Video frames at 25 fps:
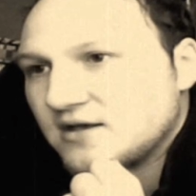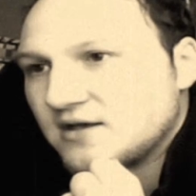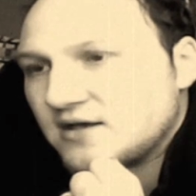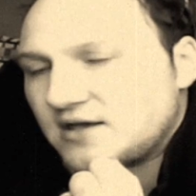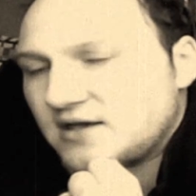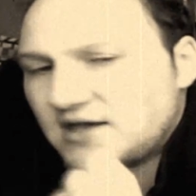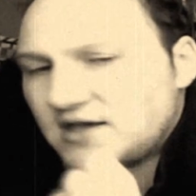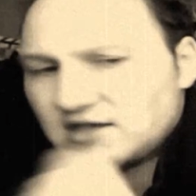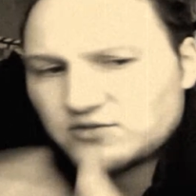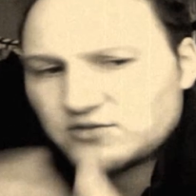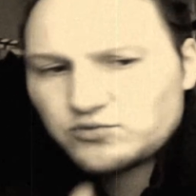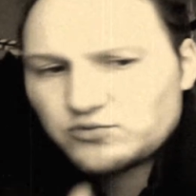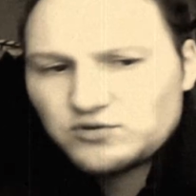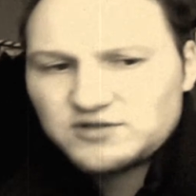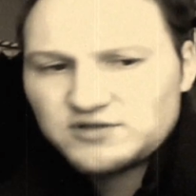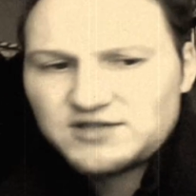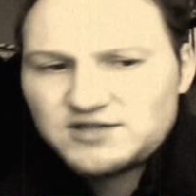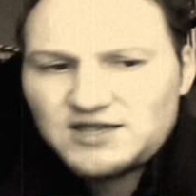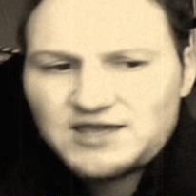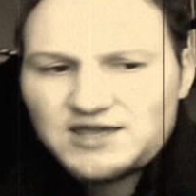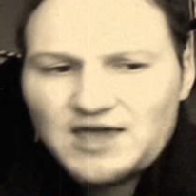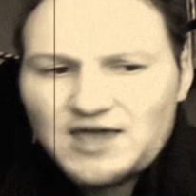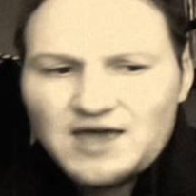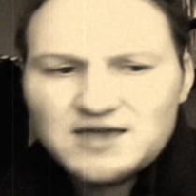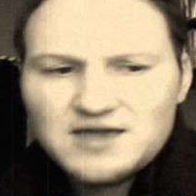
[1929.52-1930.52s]
It will
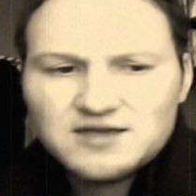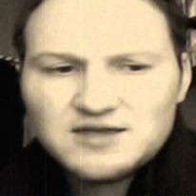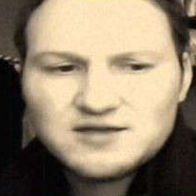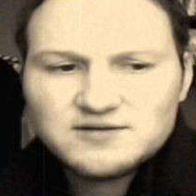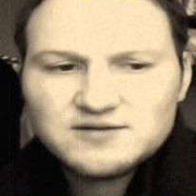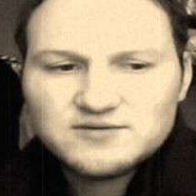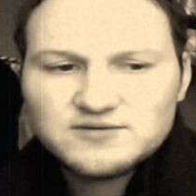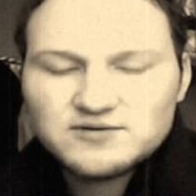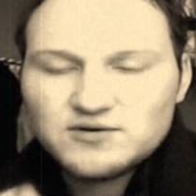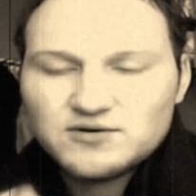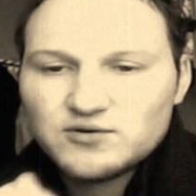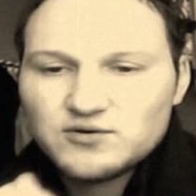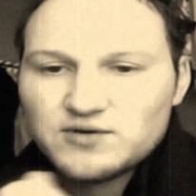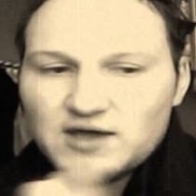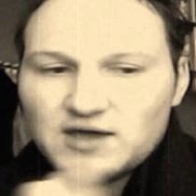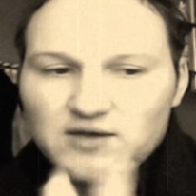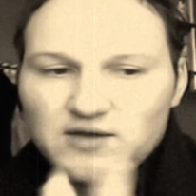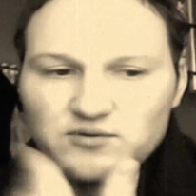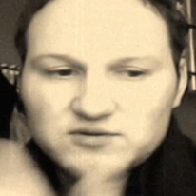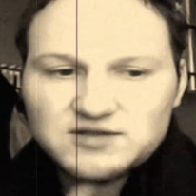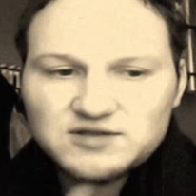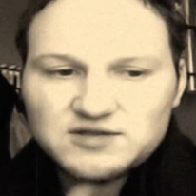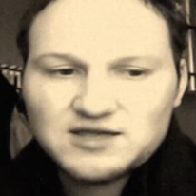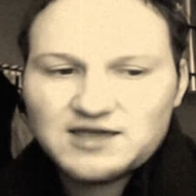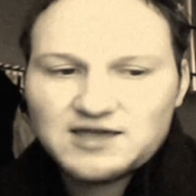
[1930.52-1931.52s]
decay. Okay, it
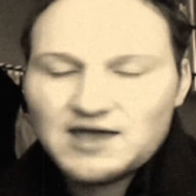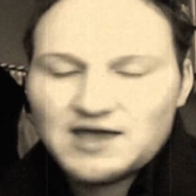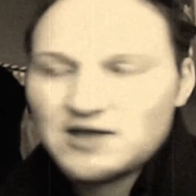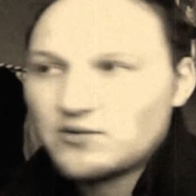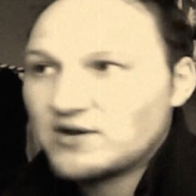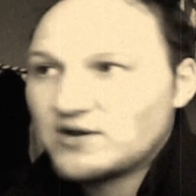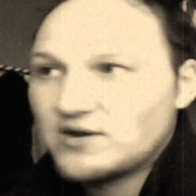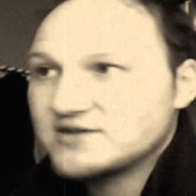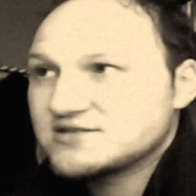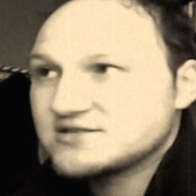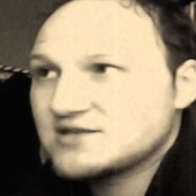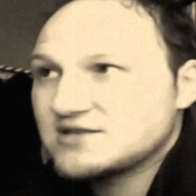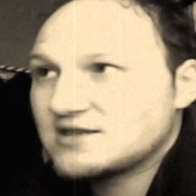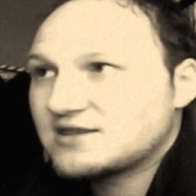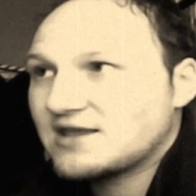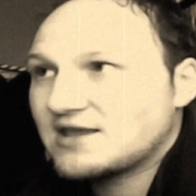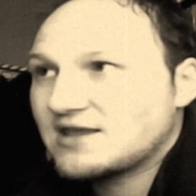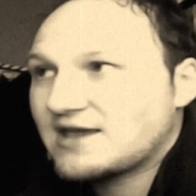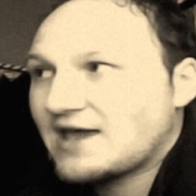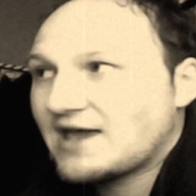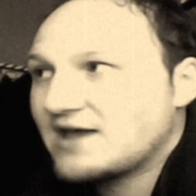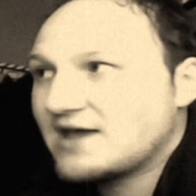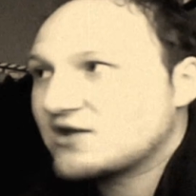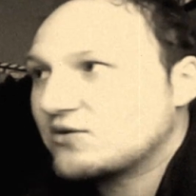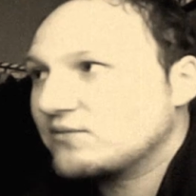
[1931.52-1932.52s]
will decay. Where's the
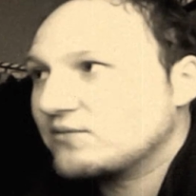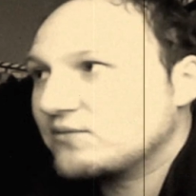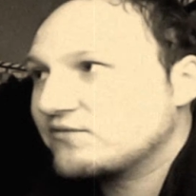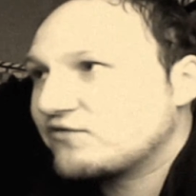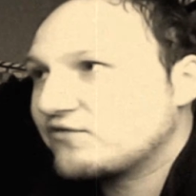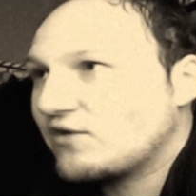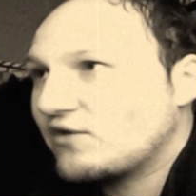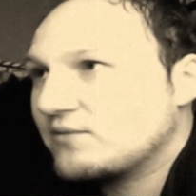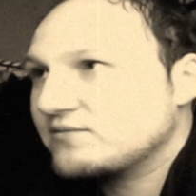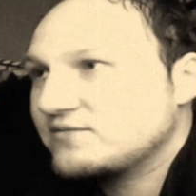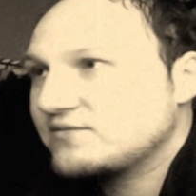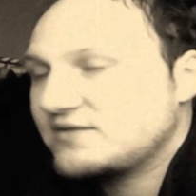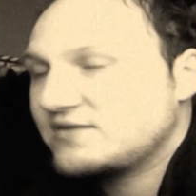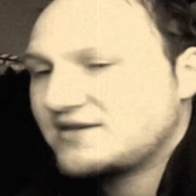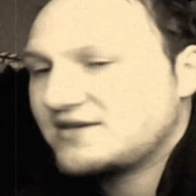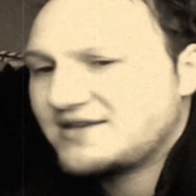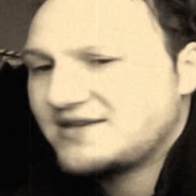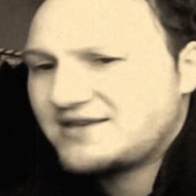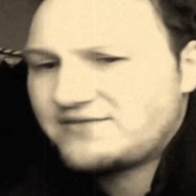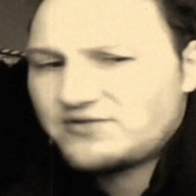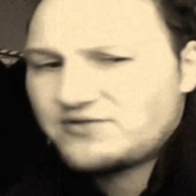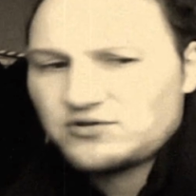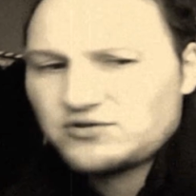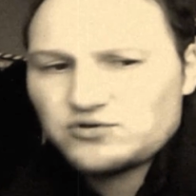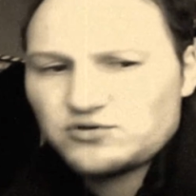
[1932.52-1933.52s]
decay come from?
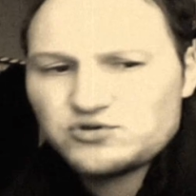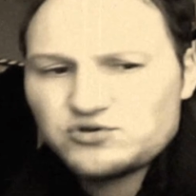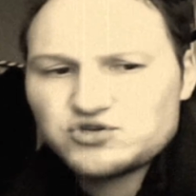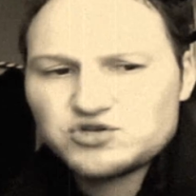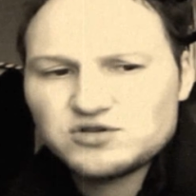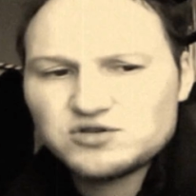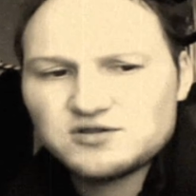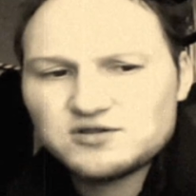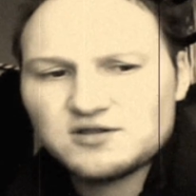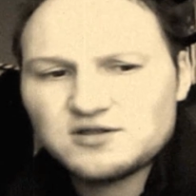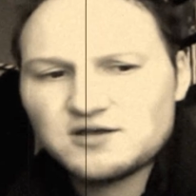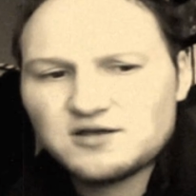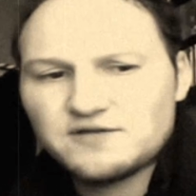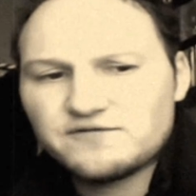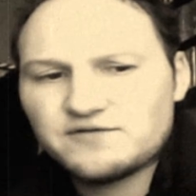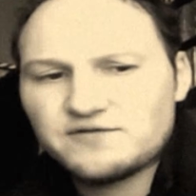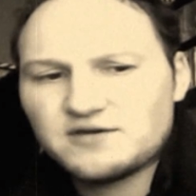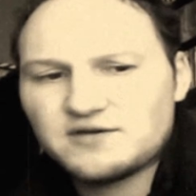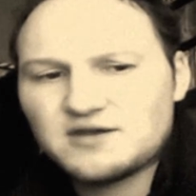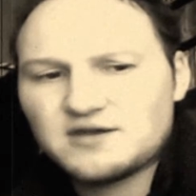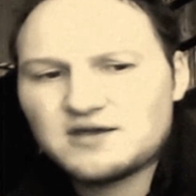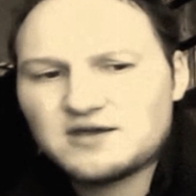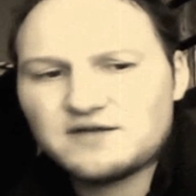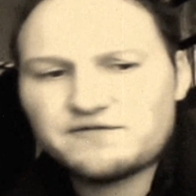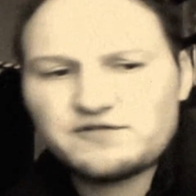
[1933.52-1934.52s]
Evolution of
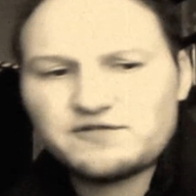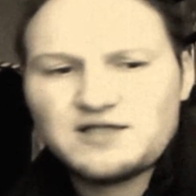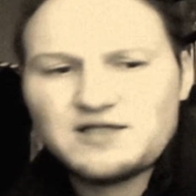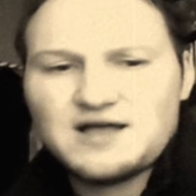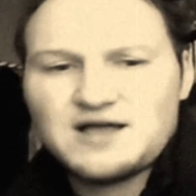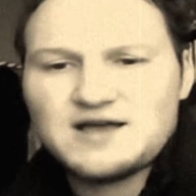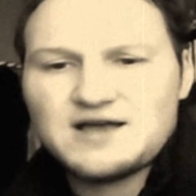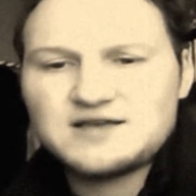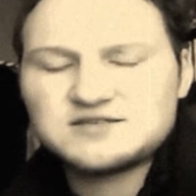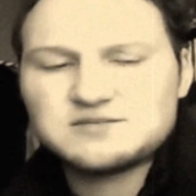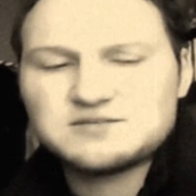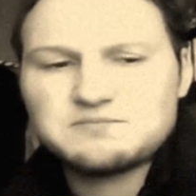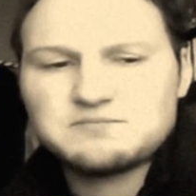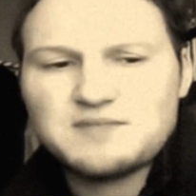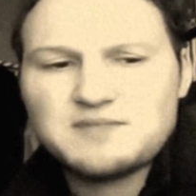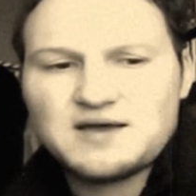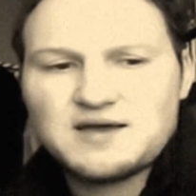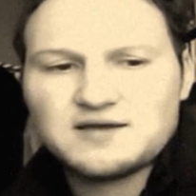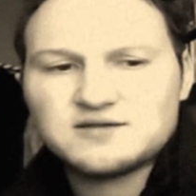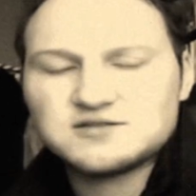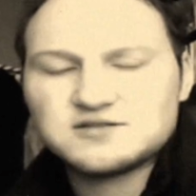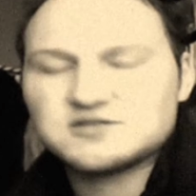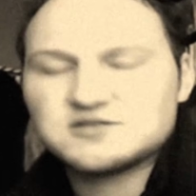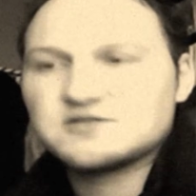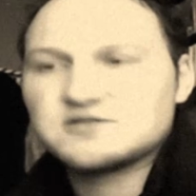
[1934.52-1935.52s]
flies and
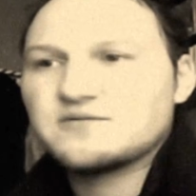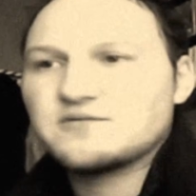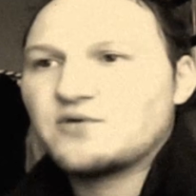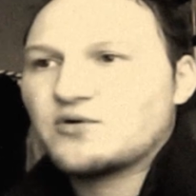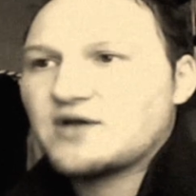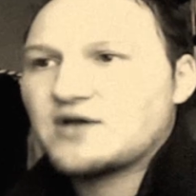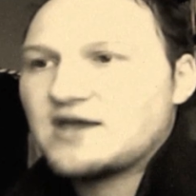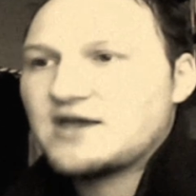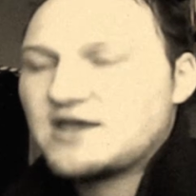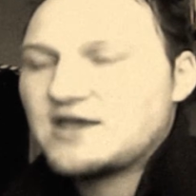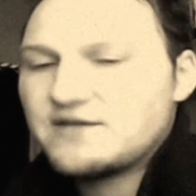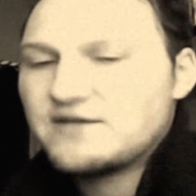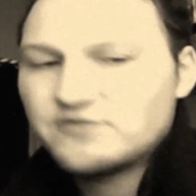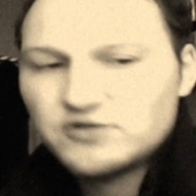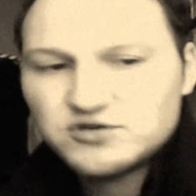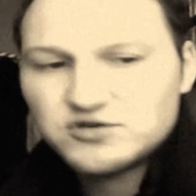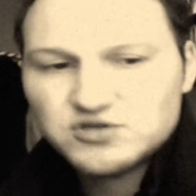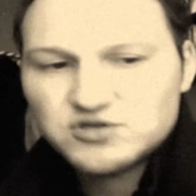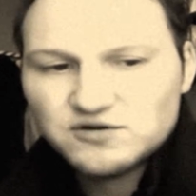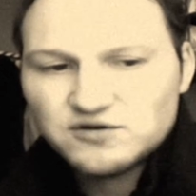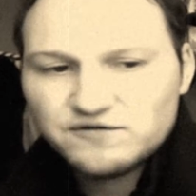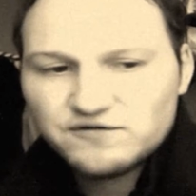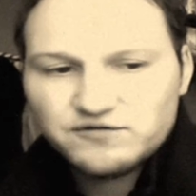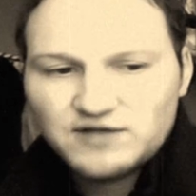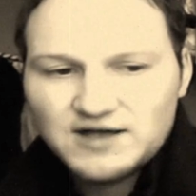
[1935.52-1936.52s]
maggots. Okay,
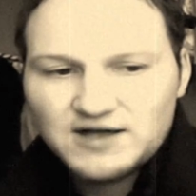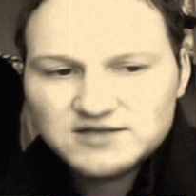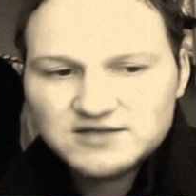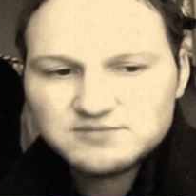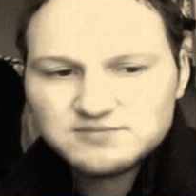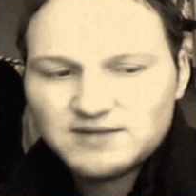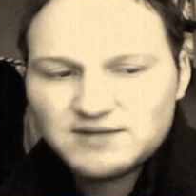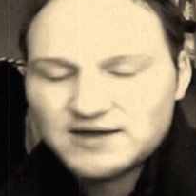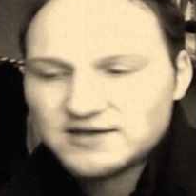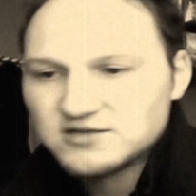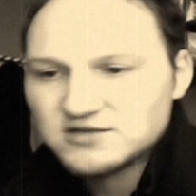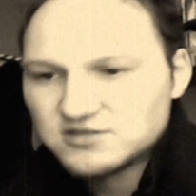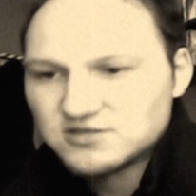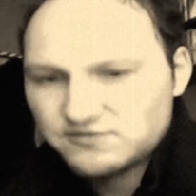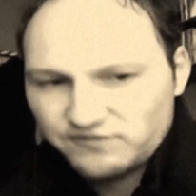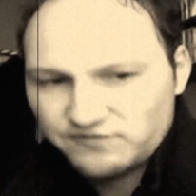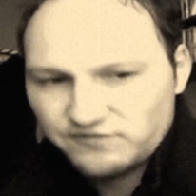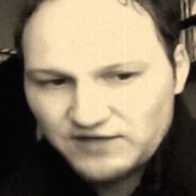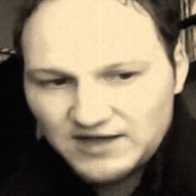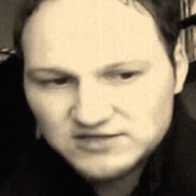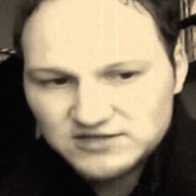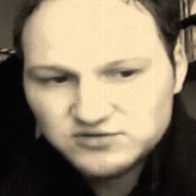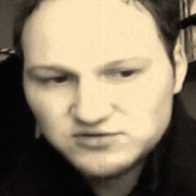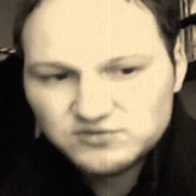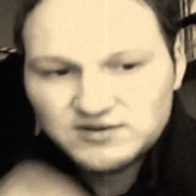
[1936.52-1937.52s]
evolution of flies, maggots.
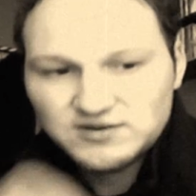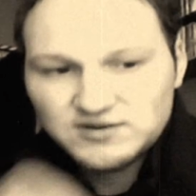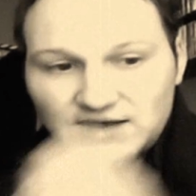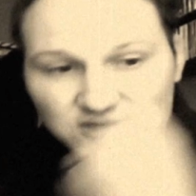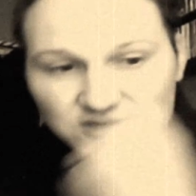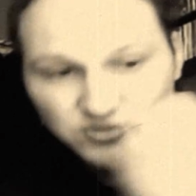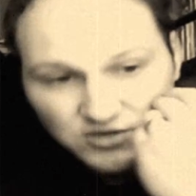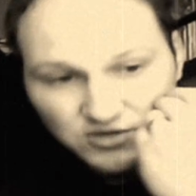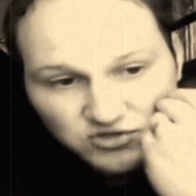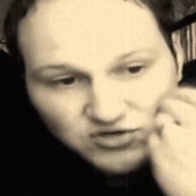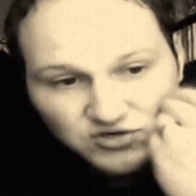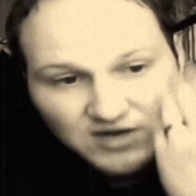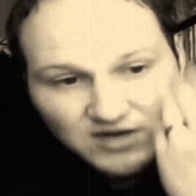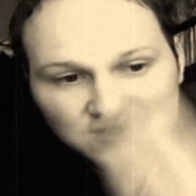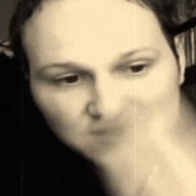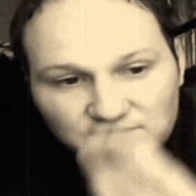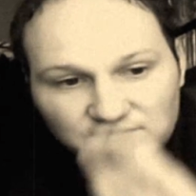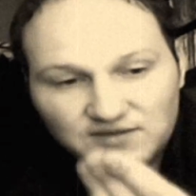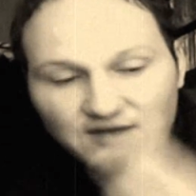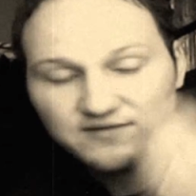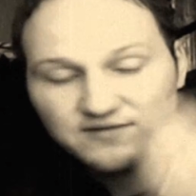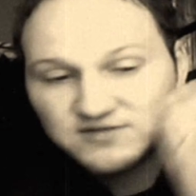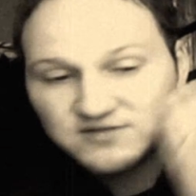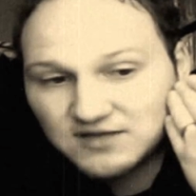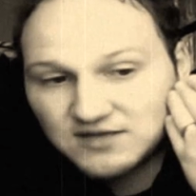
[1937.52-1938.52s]
Flies are naturally attracted.
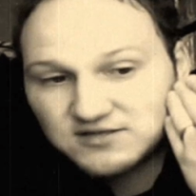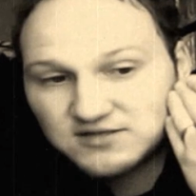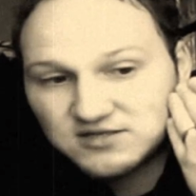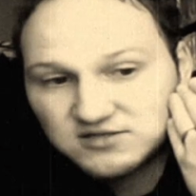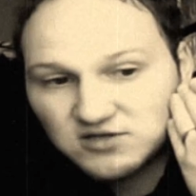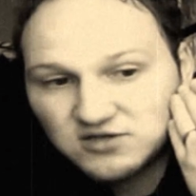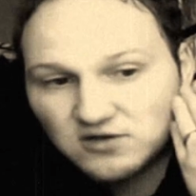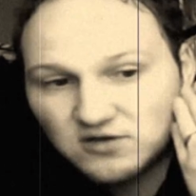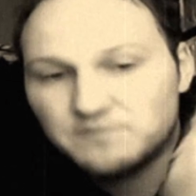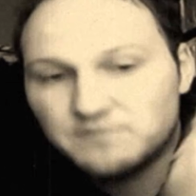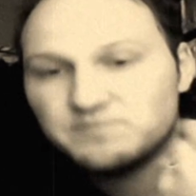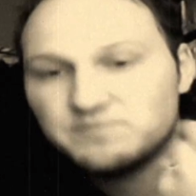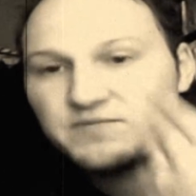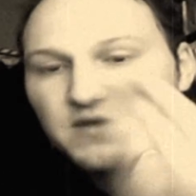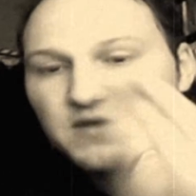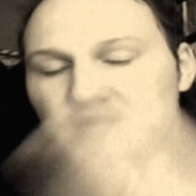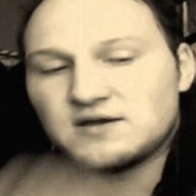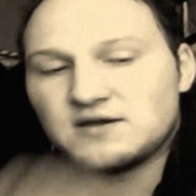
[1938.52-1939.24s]
They have senses on them.